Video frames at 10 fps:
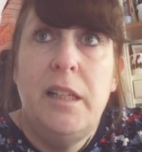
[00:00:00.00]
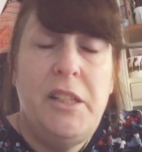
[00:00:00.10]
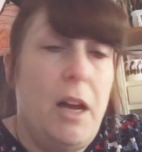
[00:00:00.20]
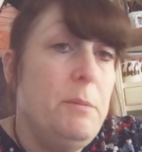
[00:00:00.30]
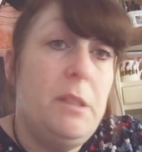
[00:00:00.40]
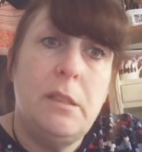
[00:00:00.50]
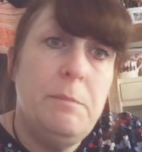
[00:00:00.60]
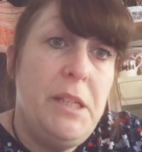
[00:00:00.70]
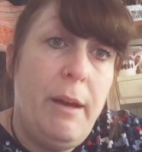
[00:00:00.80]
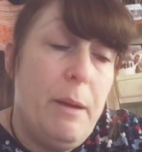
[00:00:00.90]
so I'm,
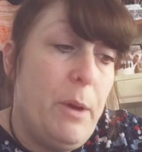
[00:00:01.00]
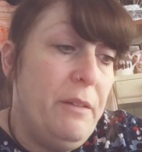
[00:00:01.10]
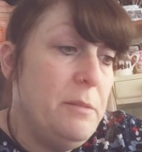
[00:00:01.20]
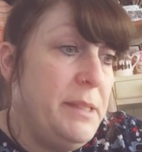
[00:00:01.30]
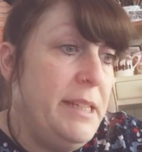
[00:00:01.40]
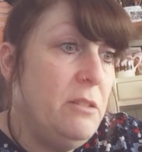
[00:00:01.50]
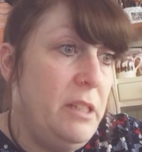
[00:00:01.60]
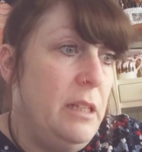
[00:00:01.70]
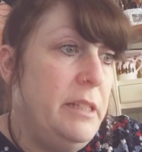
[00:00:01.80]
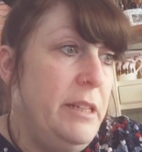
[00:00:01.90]
I'm so out of breath. I'm still,
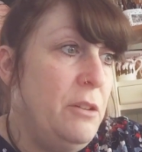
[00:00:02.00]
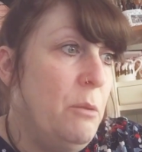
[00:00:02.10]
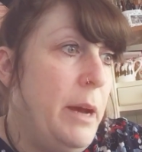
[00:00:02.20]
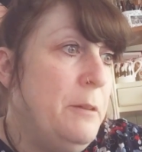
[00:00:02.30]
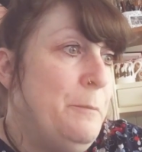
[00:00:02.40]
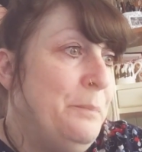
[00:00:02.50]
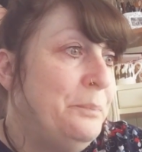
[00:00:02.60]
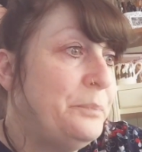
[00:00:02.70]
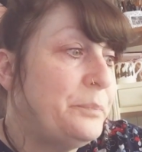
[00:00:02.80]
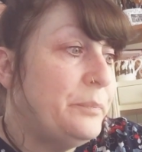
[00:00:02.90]
still not well.
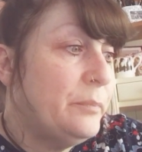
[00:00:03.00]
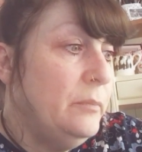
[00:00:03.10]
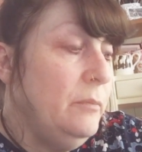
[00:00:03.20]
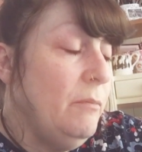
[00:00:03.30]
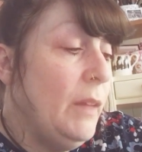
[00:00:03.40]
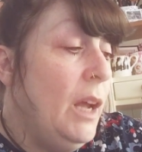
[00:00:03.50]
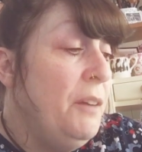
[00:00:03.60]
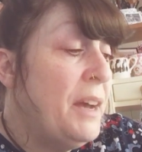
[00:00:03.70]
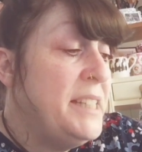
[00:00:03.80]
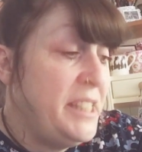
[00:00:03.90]

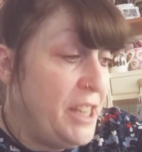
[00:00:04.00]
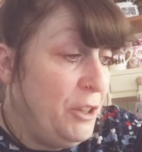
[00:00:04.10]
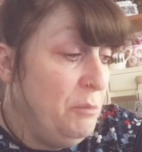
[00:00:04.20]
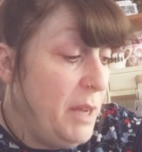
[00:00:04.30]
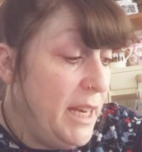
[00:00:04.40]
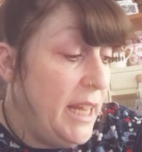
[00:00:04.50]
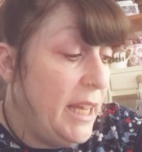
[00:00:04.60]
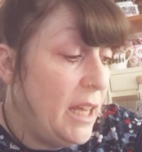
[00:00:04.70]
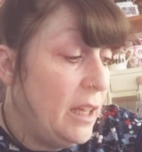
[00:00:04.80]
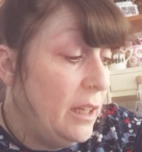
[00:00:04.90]
I've had so
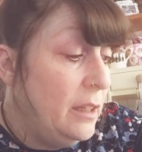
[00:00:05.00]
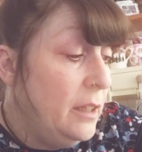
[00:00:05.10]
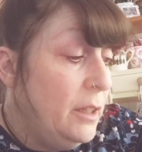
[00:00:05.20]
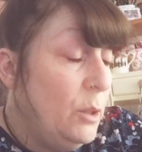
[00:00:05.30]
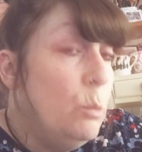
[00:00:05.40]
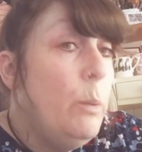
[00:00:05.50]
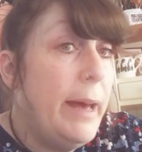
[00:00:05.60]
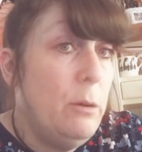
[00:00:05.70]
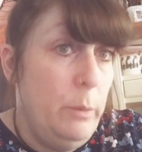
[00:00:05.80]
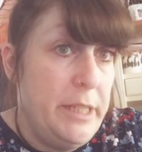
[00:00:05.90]
many
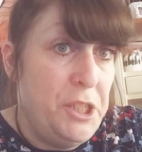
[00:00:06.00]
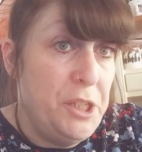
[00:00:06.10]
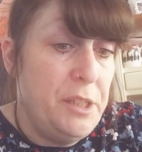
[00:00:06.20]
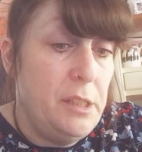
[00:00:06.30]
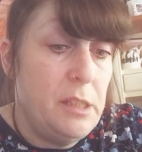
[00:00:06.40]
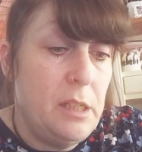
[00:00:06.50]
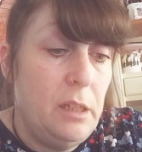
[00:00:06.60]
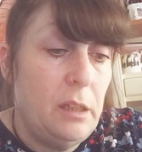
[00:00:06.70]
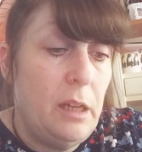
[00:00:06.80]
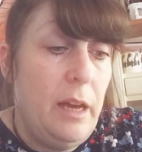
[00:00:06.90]
well wishers,
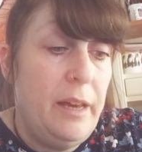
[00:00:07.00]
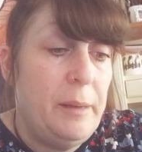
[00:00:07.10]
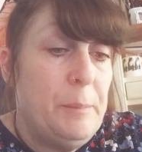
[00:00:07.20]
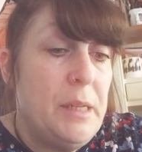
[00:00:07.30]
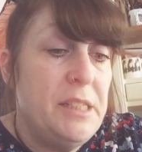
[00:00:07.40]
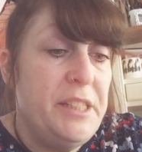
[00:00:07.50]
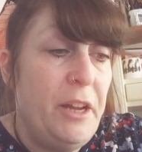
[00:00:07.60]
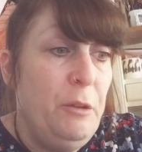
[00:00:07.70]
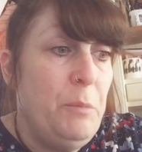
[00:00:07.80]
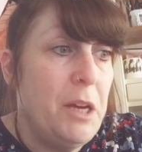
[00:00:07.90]
um,
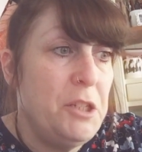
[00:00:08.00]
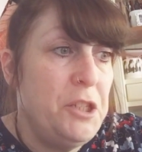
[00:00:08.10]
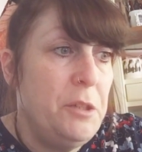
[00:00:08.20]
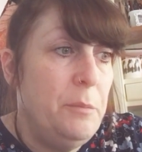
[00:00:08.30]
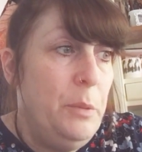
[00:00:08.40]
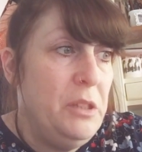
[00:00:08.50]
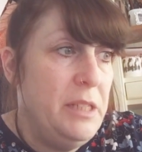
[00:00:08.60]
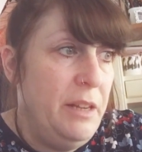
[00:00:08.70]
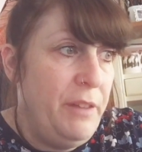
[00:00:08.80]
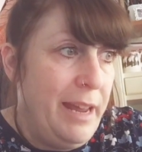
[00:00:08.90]
so much
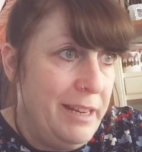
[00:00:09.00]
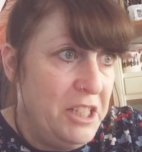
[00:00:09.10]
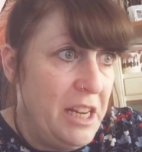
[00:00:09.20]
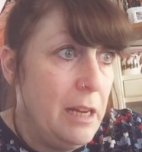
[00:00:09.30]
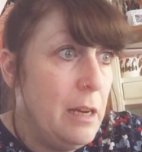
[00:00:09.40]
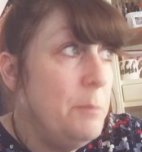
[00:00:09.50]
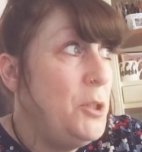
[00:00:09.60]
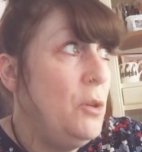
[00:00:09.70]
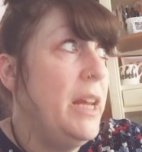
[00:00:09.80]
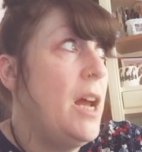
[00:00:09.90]
positive energy. I'm
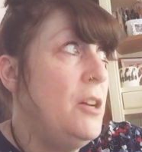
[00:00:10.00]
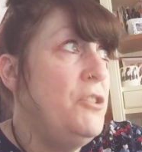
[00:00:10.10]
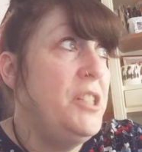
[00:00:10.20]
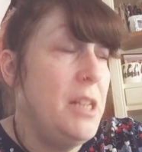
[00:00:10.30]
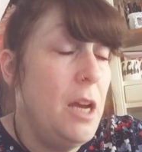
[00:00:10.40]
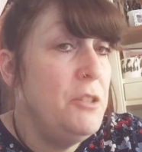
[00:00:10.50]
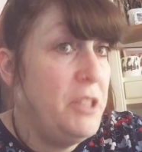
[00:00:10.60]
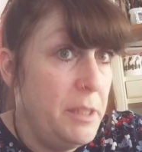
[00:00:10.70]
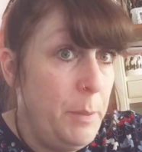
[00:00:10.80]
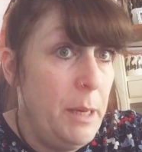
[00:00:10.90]
talking hundreds and
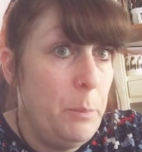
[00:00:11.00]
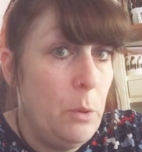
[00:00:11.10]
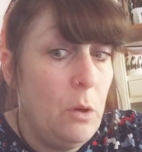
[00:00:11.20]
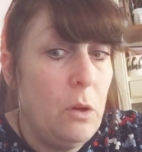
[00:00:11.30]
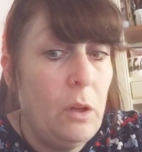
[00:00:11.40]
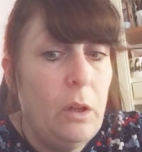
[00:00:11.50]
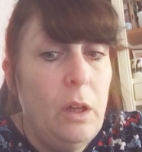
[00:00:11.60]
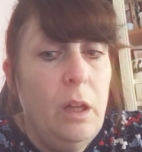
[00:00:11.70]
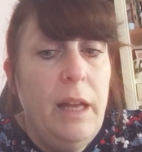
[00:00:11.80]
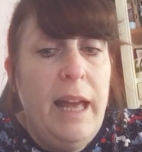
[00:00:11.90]
hundreds of people
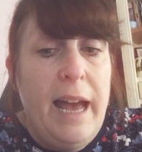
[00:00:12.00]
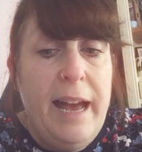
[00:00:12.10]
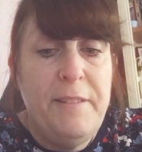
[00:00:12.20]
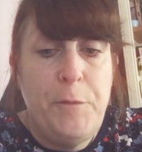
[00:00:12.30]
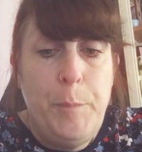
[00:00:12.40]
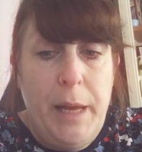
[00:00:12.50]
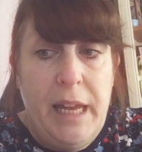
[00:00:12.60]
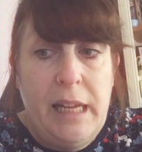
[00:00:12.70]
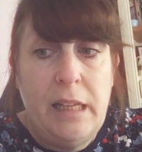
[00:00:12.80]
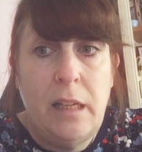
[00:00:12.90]
have
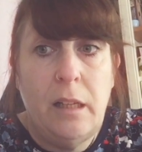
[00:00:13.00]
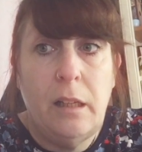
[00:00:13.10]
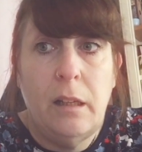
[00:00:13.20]
been